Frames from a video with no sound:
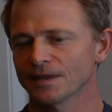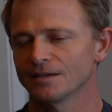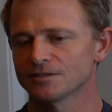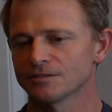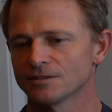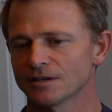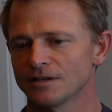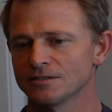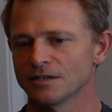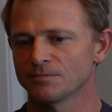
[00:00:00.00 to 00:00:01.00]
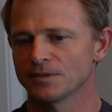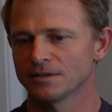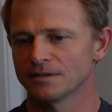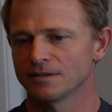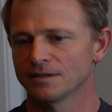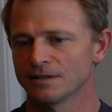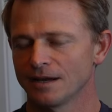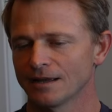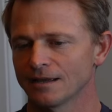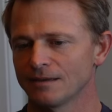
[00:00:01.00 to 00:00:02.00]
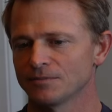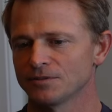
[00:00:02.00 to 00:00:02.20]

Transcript: and so the concept that that I came